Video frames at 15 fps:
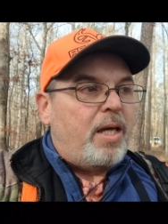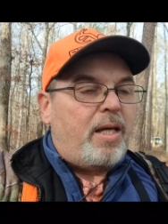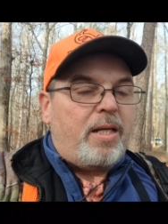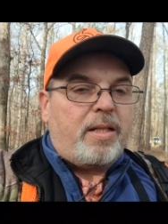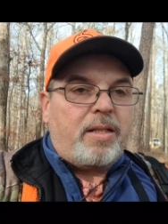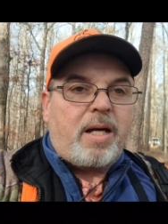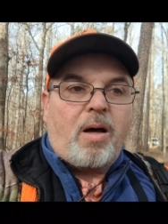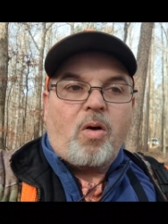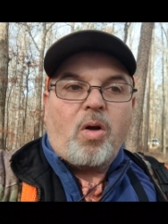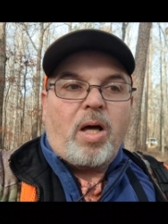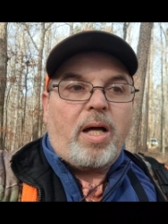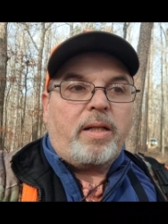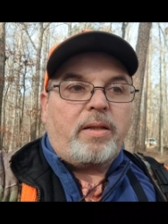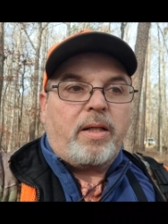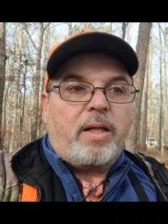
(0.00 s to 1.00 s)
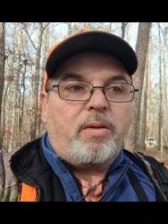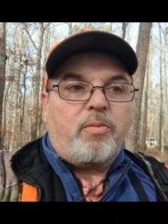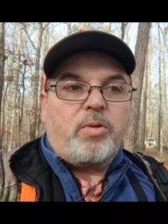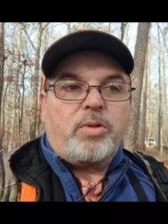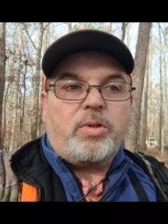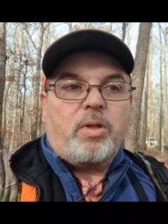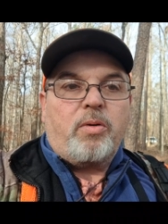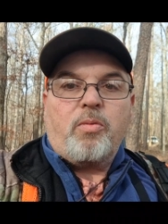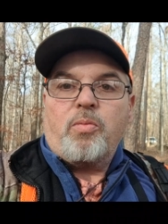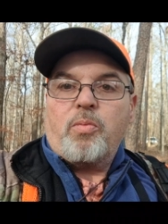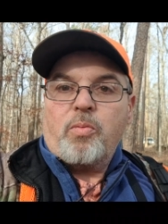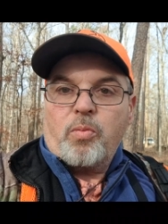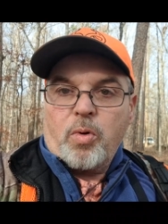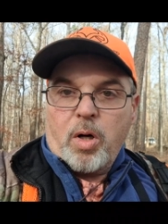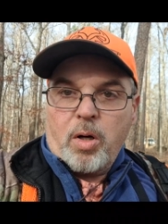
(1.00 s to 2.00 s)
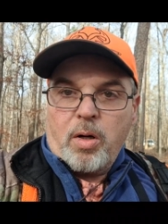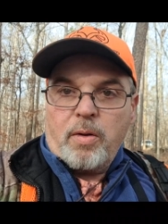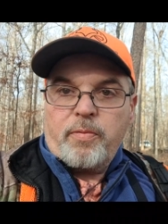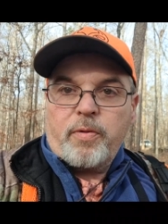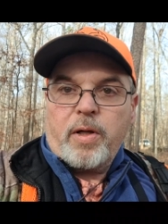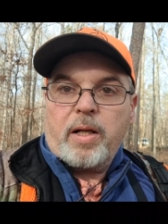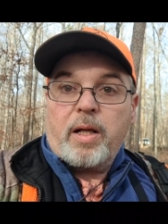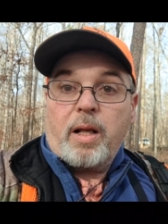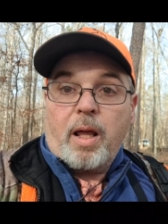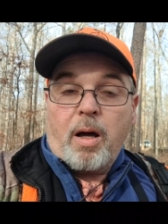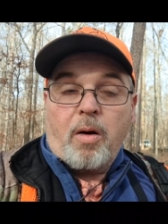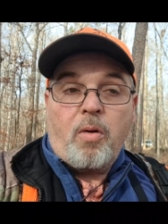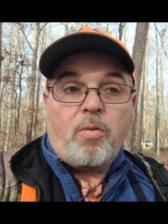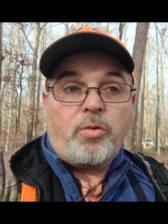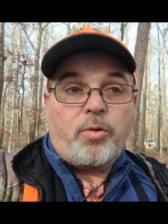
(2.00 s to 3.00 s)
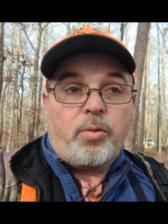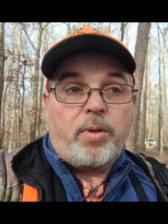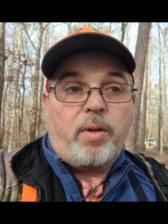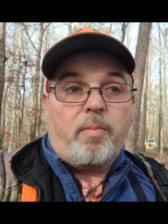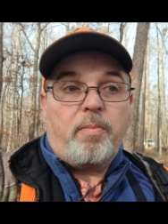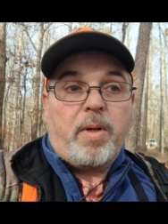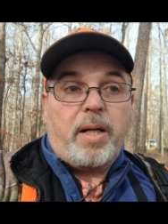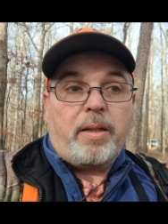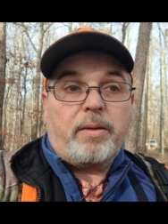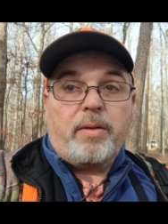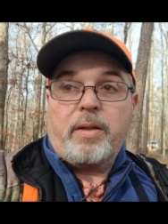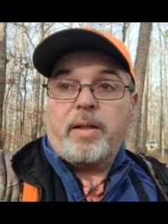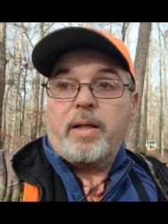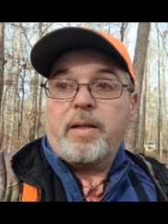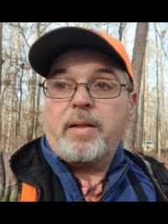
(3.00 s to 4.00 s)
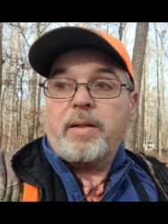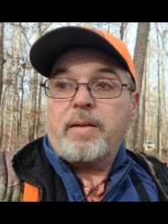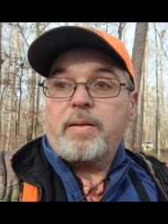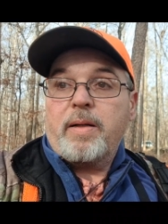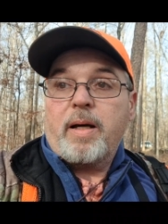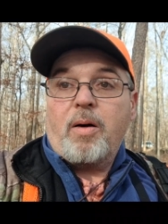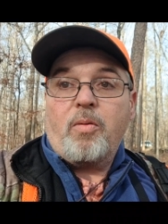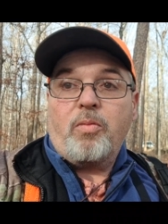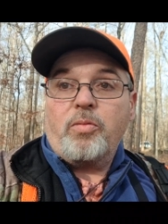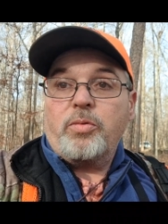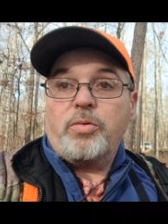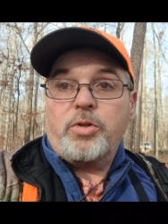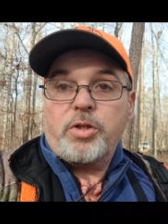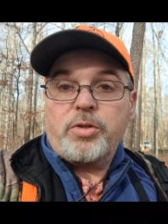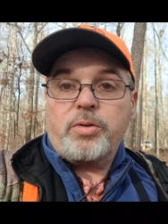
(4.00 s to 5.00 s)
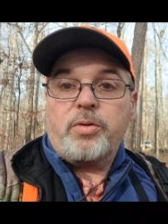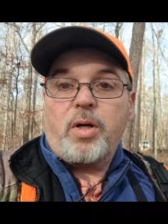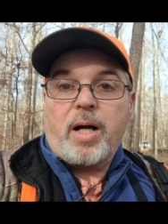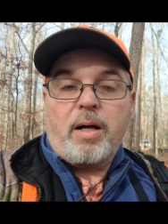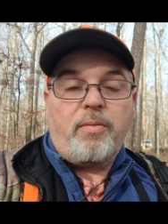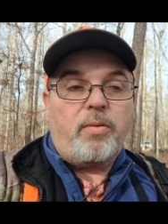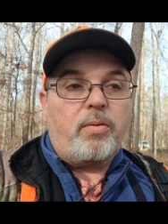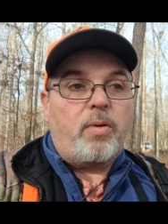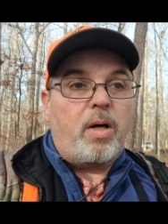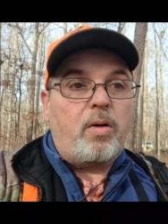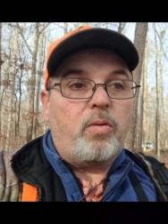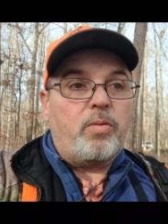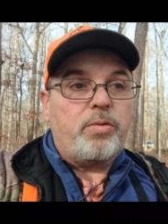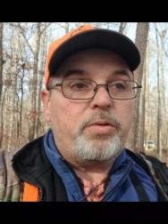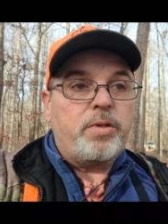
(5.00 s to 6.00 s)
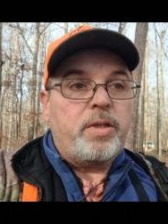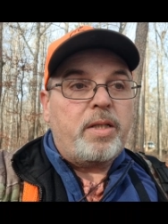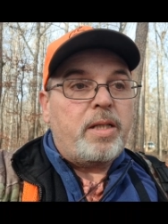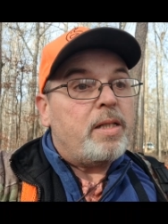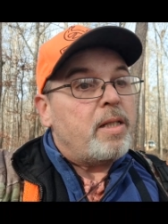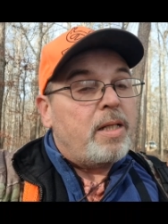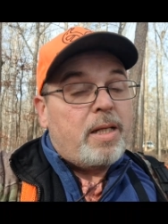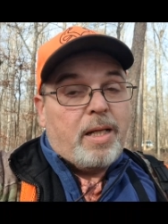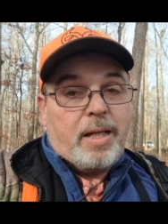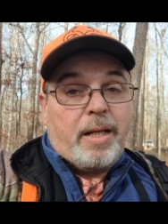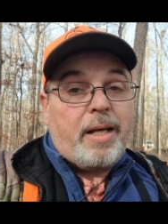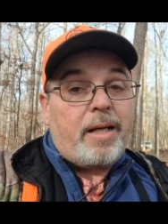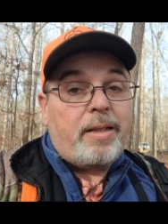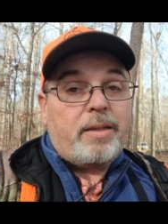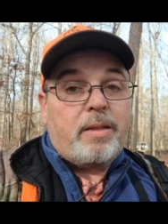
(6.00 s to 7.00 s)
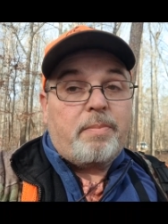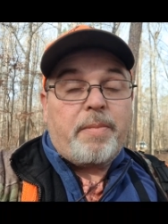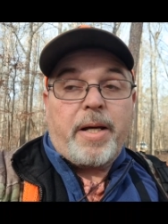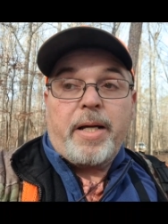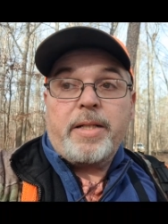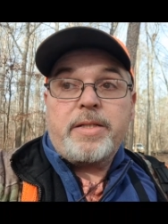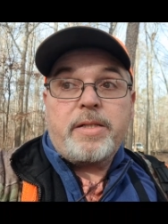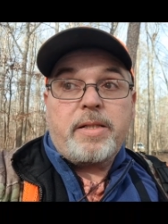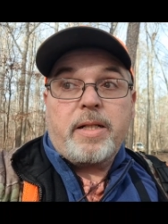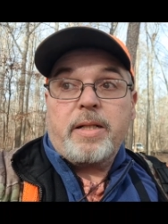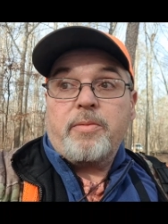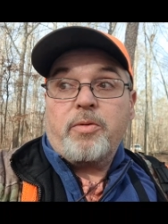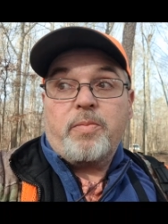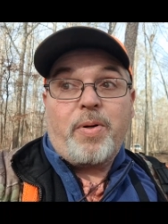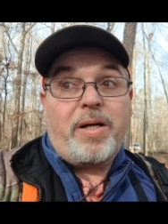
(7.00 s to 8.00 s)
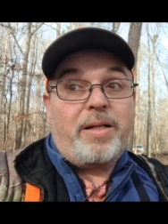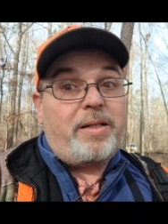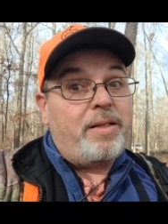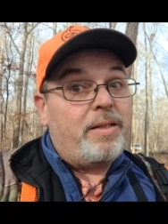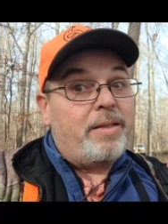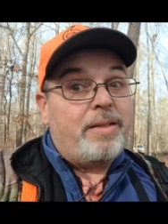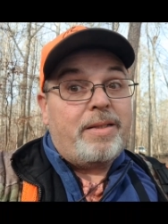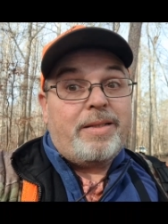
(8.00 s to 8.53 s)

and talked like that was a rough and long trip back then, on just gravel roads. And I could imagine that it would be